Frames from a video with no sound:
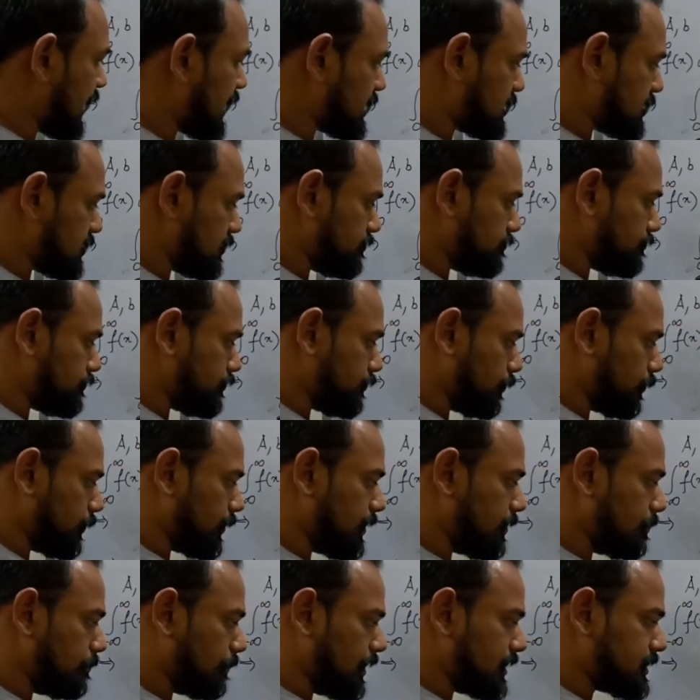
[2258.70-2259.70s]
negative
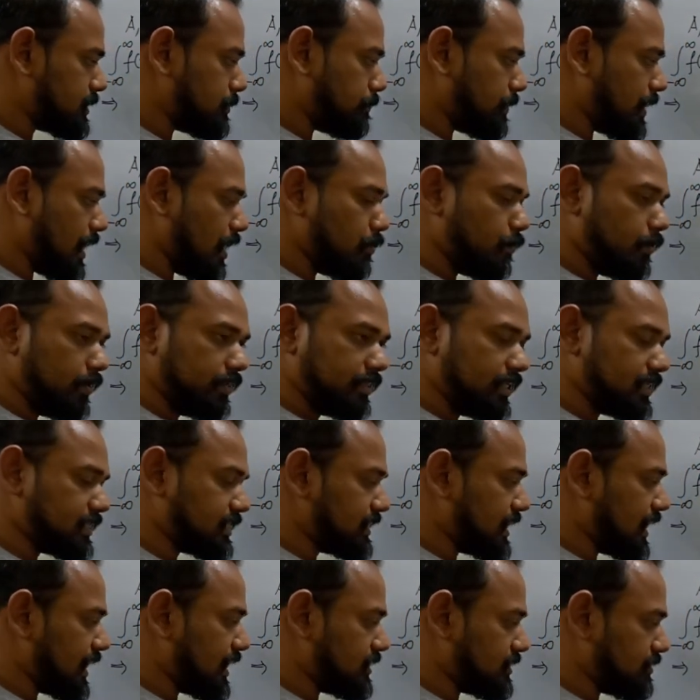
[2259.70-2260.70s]
will multiply with
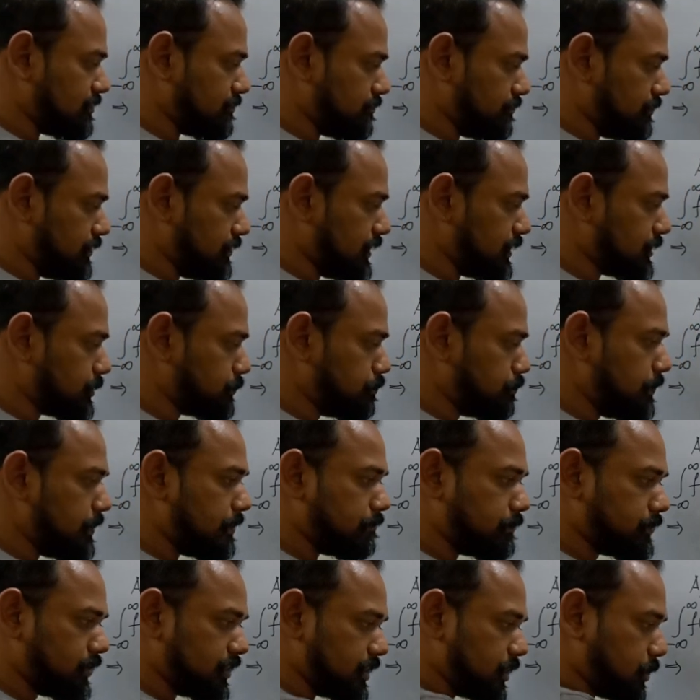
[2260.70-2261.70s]
this negative, this
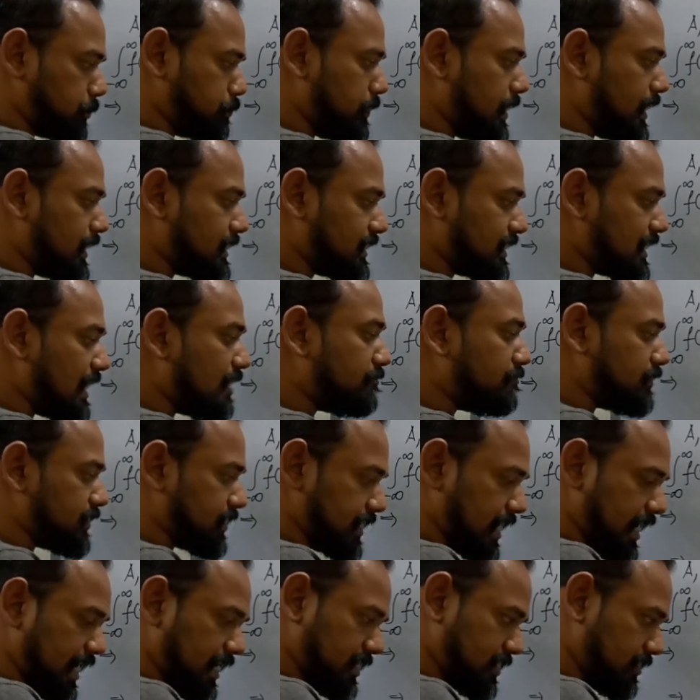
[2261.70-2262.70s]
b, since b itself
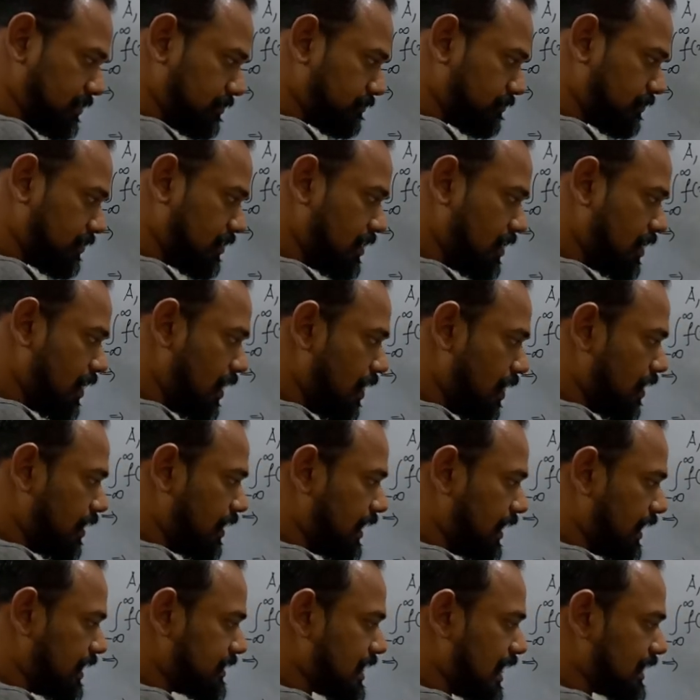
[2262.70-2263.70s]
is negative,
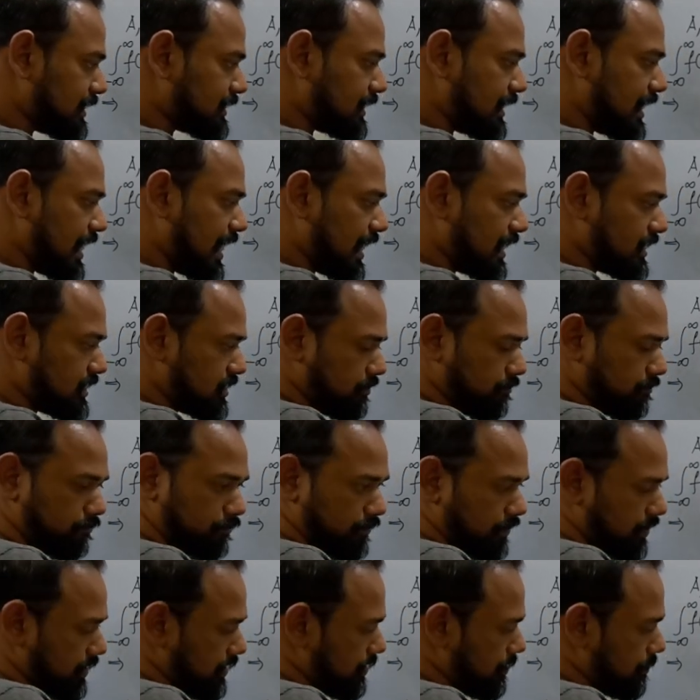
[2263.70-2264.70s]
it has a
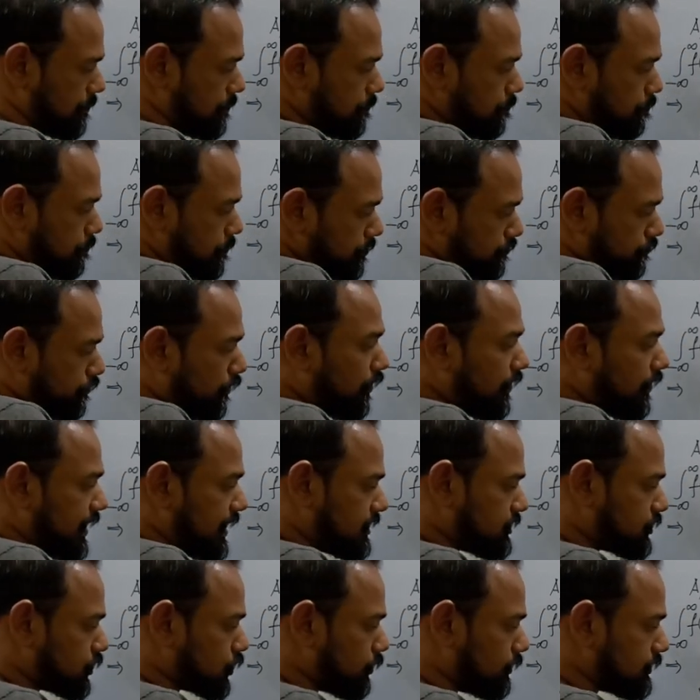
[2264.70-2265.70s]
negative
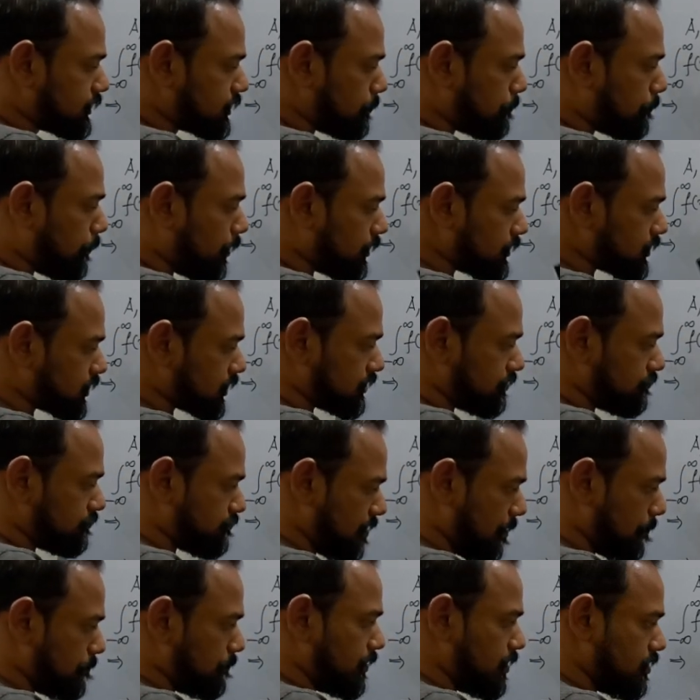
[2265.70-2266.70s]
before it, so it's a
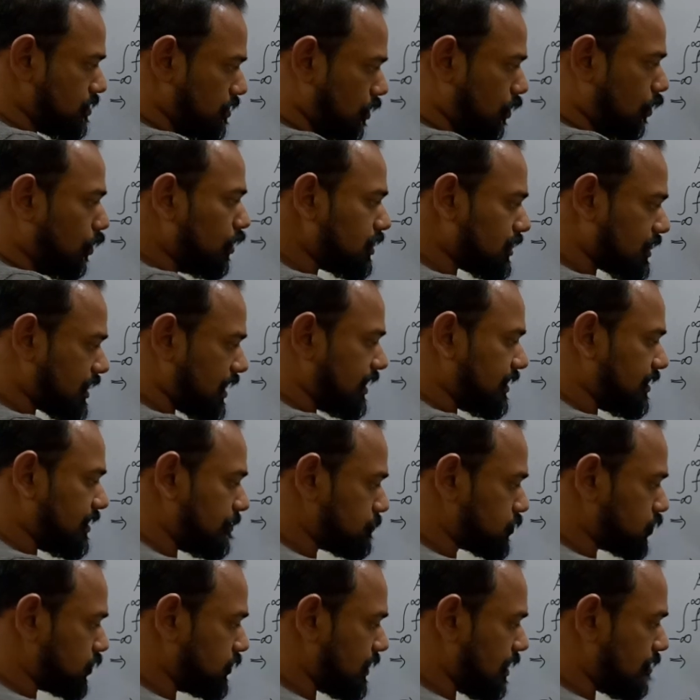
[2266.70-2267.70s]
positive number. The whole
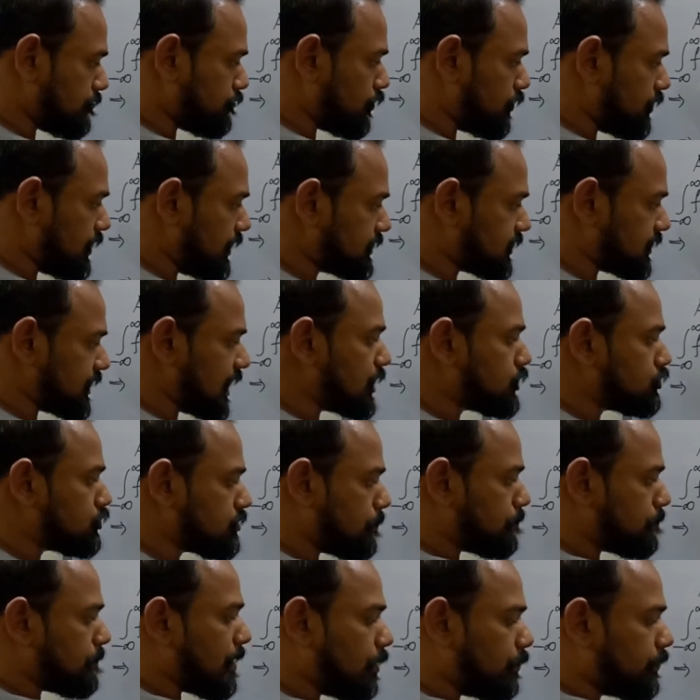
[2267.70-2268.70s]
thing, so therefore it's e
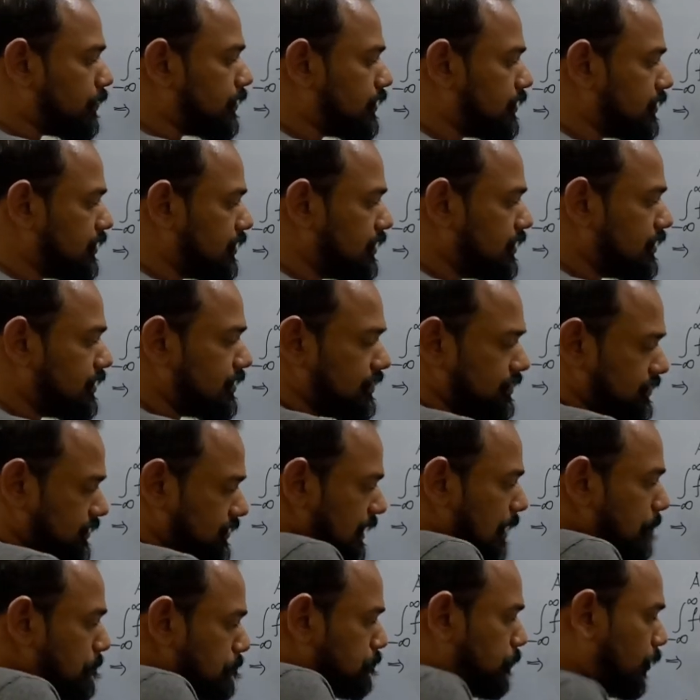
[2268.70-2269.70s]
to the power
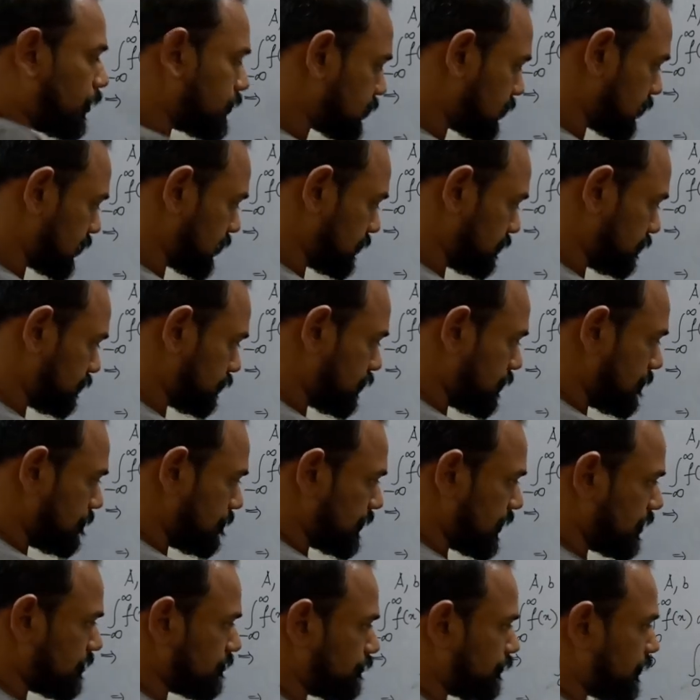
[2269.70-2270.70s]
some positive.
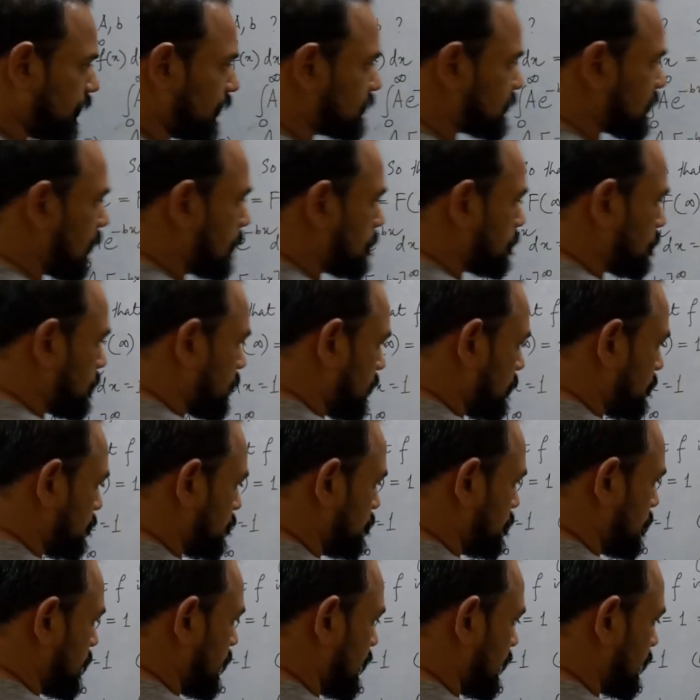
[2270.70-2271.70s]
If, for example,
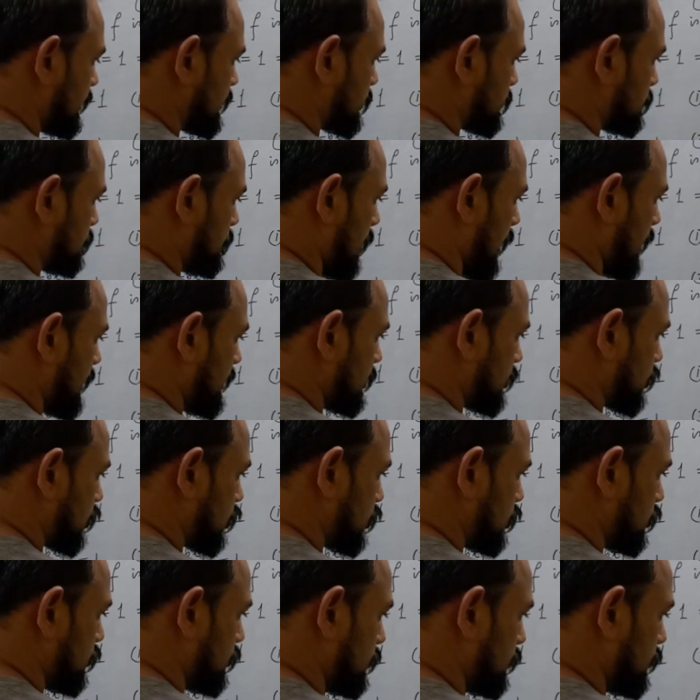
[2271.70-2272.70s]
if b is
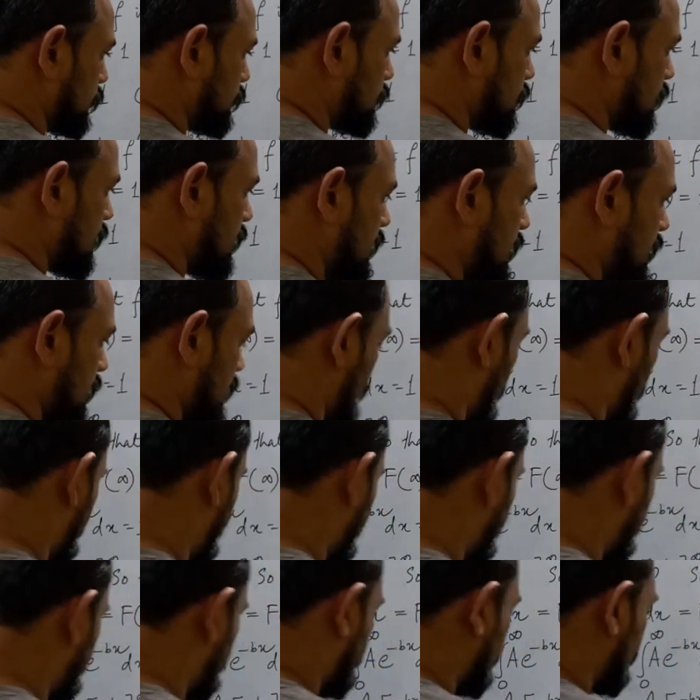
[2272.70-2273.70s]
minus 2,
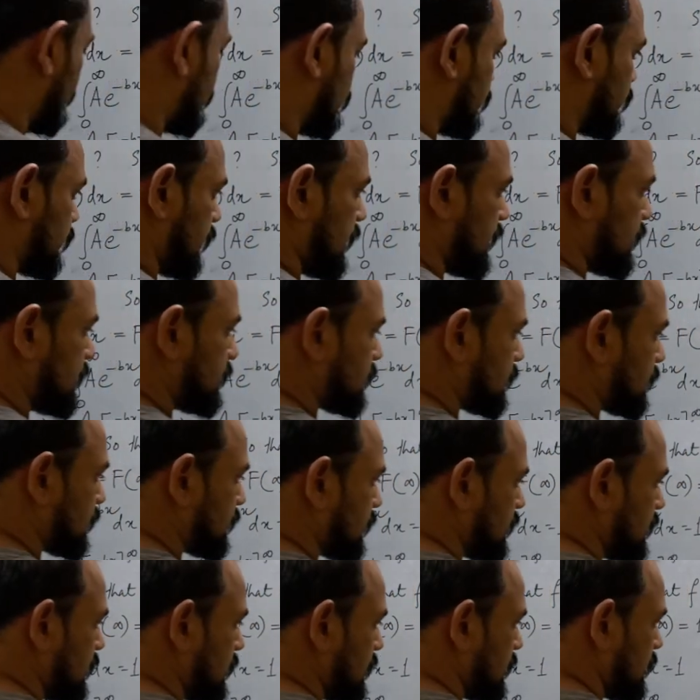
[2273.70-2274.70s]
then this
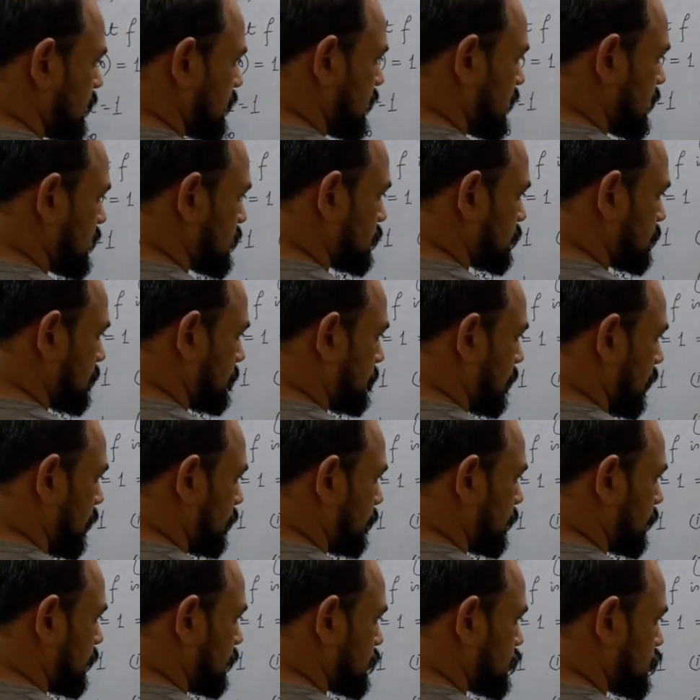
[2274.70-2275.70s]
is e to the
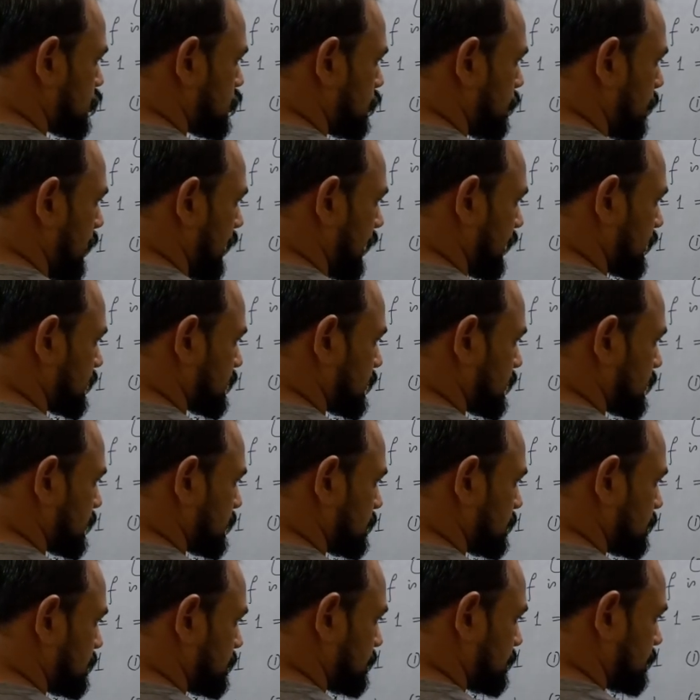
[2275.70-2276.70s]
power
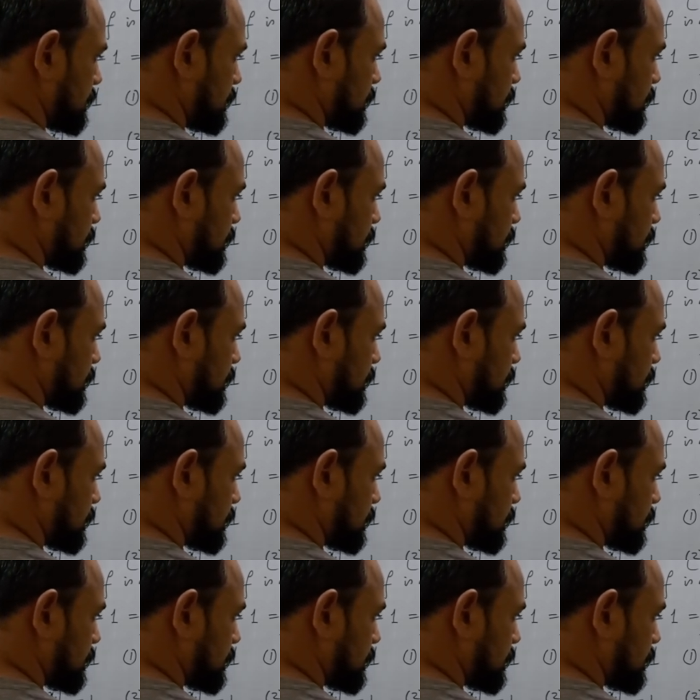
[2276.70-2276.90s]
2x.